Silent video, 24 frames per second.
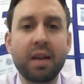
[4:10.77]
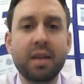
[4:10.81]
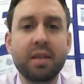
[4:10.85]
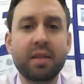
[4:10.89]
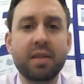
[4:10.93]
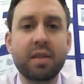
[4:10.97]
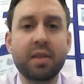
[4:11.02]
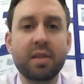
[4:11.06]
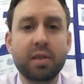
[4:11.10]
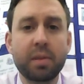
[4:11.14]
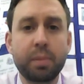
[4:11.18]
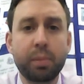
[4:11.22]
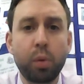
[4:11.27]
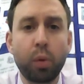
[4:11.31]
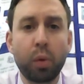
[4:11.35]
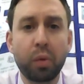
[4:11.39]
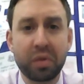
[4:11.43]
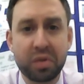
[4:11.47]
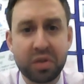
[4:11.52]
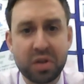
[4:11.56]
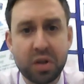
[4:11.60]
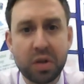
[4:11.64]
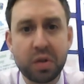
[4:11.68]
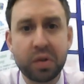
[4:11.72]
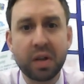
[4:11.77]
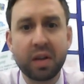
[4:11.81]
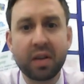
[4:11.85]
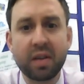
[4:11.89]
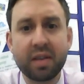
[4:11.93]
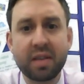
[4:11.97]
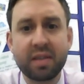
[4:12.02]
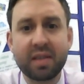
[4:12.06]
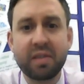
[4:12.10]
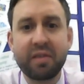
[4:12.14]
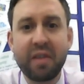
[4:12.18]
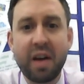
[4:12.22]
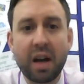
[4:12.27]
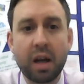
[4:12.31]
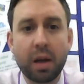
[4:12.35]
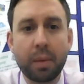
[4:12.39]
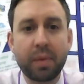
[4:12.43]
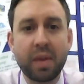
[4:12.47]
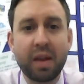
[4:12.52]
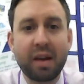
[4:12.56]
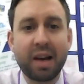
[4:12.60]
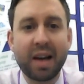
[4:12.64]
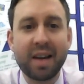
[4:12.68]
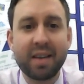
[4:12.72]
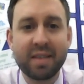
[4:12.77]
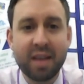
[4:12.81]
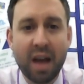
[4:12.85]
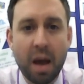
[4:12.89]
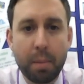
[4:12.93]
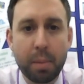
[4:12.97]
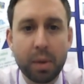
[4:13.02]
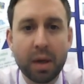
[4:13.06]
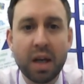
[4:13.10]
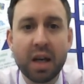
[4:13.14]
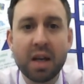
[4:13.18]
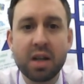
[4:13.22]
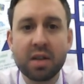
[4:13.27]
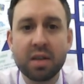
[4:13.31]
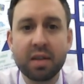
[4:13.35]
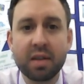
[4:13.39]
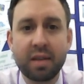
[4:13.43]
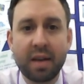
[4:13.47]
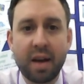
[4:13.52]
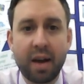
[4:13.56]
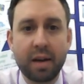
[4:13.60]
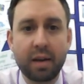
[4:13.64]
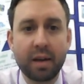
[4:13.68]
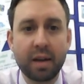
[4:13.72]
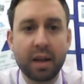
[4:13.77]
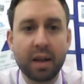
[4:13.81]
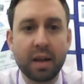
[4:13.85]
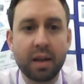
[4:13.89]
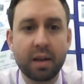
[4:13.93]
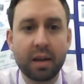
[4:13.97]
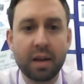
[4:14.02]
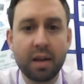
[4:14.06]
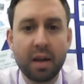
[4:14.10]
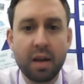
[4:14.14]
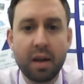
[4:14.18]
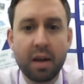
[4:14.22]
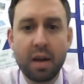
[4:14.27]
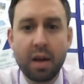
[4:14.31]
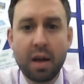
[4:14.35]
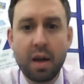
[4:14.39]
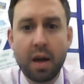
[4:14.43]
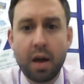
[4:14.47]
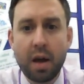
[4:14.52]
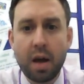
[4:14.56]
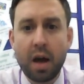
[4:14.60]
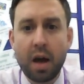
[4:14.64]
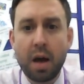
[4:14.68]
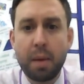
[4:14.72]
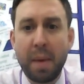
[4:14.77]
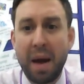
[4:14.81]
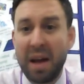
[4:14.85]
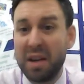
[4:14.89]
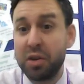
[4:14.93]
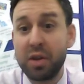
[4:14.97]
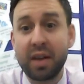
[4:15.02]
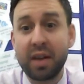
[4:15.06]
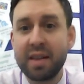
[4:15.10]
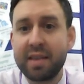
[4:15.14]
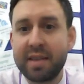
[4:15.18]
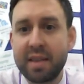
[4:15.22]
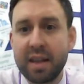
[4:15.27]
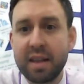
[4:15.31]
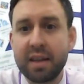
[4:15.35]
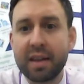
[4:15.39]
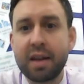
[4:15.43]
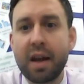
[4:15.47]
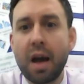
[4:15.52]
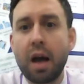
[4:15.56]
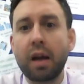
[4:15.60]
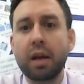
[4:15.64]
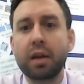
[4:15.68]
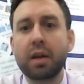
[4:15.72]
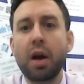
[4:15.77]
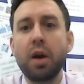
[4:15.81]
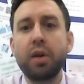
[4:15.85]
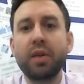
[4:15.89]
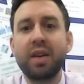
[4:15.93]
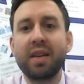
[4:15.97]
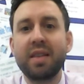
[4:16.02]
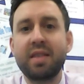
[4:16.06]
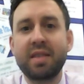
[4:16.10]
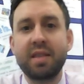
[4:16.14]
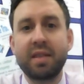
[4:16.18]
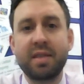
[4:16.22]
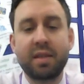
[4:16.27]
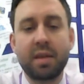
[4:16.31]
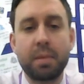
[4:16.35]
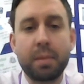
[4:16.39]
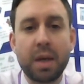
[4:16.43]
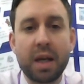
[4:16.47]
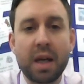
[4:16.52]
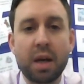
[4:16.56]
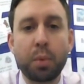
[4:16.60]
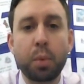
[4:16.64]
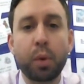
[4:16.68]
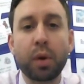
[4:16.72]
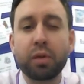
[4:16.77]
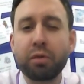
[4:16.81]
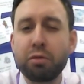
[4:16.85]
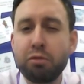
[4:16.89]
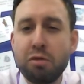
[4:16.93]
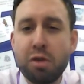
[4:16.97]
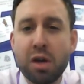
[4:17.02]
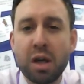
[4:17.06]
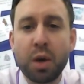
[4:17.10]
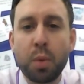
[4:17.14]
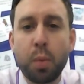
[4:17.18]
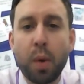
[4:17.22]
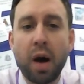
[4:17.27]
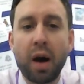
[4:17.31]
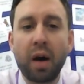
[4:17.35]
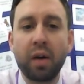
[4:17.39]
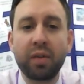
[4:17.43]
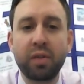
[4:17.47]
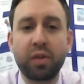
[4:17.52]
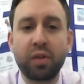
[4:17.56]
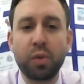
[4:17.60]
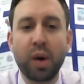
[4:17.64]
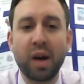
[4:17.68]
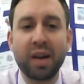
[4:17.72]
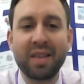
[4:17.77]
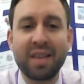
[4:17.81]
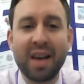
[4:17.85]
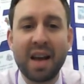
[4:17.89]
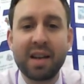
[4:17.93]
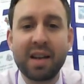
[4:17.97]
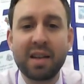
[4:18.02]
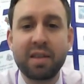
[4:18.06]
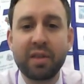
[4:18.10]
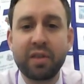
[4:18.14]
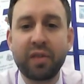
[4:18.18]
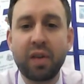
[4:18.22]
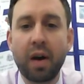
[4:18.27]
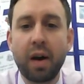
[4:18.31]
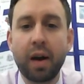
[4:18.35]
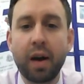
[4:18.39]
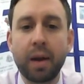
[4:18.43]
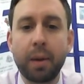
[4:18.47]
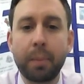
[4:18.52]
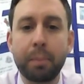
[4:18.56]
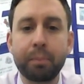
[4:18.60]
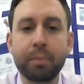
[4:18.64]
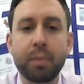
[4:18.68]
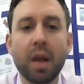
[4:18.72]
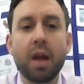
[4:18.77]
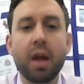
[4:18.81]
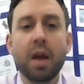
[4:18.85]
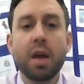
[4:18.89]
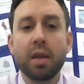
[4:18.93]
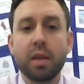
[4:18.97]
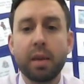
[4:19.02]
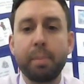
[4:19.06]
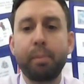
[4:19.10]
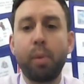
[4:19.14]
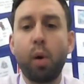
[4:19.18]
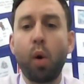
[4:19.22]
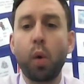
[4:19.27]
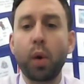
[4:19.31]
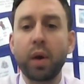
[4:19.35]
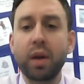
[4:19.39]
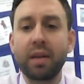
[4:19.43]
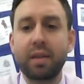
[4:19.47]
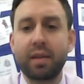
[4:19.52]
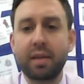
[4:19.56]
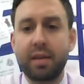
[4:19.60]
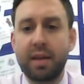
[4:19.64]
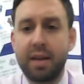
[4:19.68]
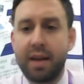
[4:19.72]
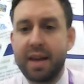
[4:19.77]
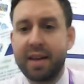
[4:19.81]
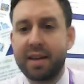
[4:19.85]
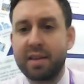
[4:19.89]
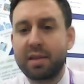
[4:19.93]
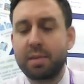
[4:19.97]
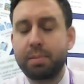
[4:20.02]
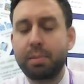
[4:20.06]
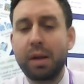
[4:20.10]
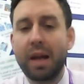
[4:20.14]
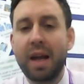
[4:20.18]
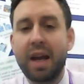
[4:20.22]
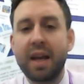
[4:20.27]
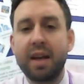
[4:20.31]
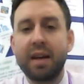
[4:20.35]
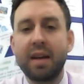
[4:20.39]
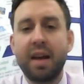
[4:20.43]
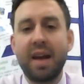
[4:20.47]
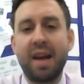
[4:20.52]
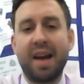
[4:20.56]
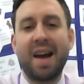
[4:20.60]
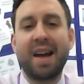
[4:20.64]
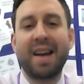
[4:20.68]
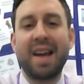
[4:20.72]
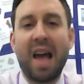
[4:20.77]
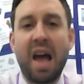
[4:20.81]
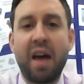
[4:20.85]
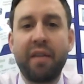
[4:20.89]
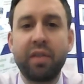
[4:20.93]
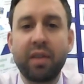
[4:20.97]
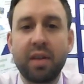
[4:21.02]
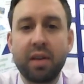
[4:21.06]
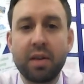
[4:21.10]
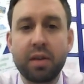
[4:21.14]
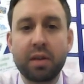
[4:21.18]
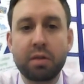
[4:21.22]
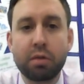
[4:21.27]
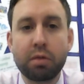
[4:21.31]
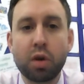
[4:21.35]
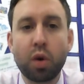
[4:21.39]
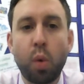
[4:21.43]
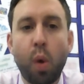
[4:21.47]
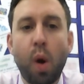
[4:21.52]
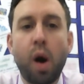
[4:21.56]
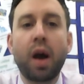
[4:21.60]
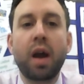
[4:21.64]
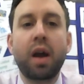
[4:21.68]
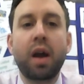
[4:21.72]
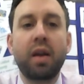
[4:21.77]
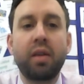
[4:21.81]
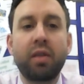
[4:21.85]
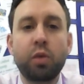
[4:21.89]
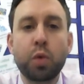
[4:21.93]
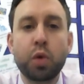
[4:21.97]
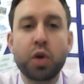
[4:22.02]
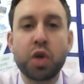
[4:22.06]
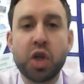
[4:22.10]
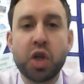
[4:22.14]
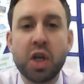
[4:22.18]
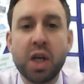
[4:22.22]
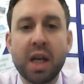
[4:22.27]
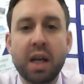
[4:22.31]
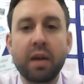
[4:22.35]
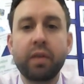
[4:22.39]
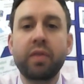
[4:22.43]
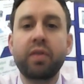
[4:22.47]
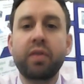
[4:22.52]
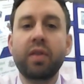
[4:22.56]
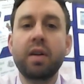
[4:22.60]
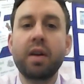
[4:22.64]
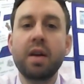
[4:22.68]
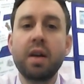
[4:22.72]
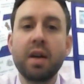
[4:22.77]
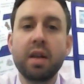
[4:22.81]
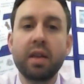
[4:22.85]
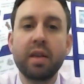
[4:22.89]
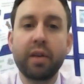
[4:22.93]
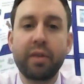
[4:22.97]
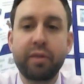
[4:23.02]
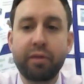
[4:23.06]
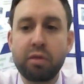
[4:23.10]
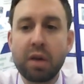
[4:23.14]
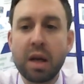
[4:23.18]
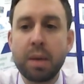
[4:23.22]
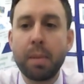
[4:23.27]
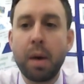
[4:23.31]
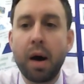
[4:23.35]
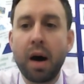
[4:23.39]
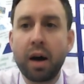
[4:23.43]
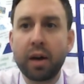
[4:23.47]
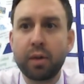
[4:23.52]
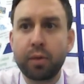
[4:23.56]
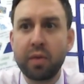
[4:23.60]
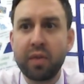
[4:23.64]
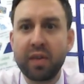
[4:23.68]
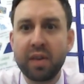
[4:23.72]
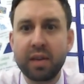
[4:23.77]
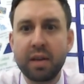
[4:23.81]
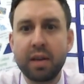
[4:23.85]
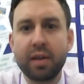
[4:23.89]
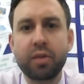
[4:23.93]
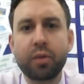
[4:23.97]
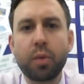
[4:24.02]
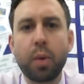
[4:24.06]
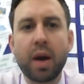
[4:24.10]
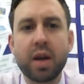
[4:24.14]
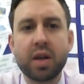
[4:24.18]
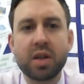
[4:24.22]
to support students develop their examination technique. As you can see, the colour coding system here works really well to identify the point, explain, and evidence required to achieve 3 marks within this.